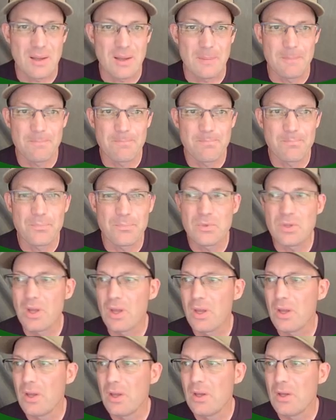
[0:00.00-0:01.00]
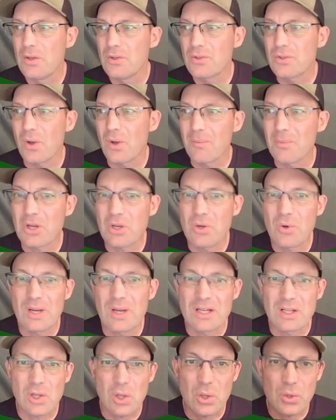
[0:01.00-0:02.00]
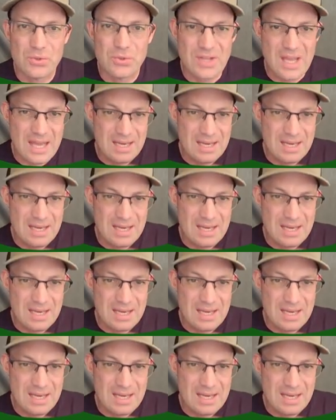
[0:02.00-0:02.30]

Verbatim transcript: up. So I'm going to go ahead and close that